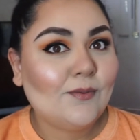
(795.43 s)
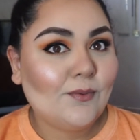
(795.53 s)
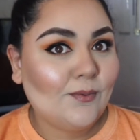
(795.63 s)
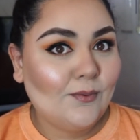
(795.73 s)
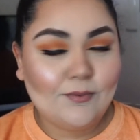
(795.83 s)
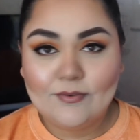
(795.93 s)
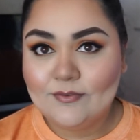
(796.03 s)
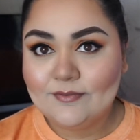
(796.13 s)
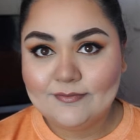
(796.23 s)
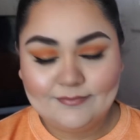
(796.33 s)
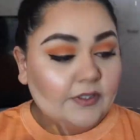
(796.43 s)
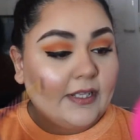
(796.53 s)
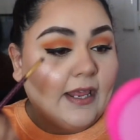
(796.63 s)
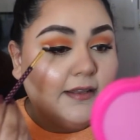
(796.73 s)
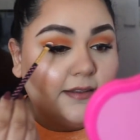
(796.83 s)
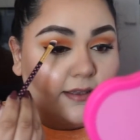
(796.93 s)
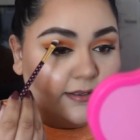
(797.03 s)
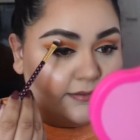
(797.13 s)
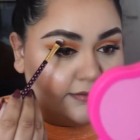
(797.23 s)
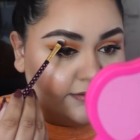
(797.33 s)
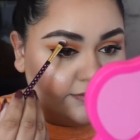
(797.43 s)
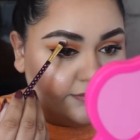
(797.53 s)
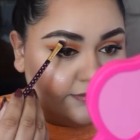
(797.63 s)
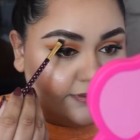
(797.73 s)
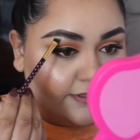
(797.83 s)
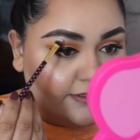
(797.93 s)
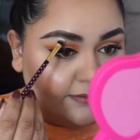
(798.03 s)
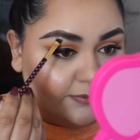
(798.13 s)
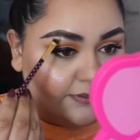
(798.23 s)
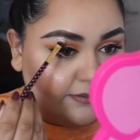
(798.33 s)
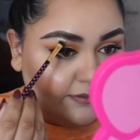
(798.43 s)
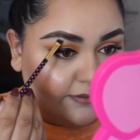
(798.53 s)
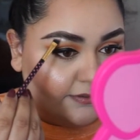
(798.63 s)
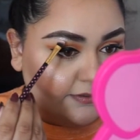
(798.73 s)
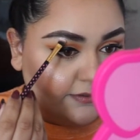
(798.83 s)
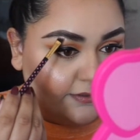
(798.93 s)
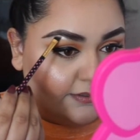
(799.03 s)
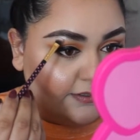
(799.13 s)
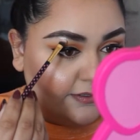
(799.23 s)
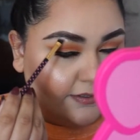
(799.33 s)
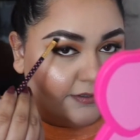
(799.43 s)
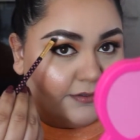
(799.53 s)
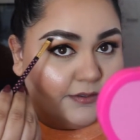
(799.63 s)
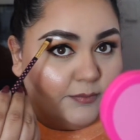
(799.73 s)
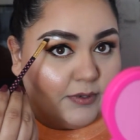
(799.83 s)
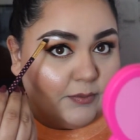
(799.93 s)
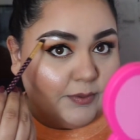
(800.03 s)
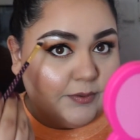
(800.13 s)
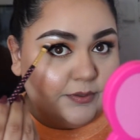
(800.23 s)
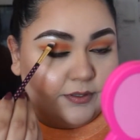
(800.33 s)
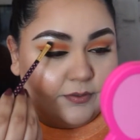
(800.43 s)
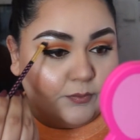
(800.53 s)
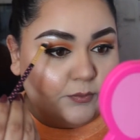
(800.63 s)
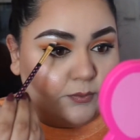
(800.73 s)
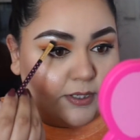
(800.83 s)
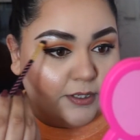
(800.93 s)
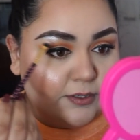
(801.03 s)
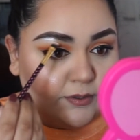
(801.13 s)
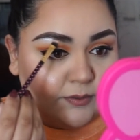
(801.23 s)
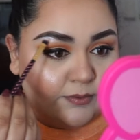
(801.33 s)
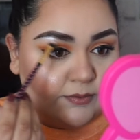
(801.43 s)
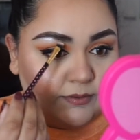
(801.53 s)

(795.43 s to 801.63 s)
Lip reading: You can add that right up here on the brow bone. Whoa.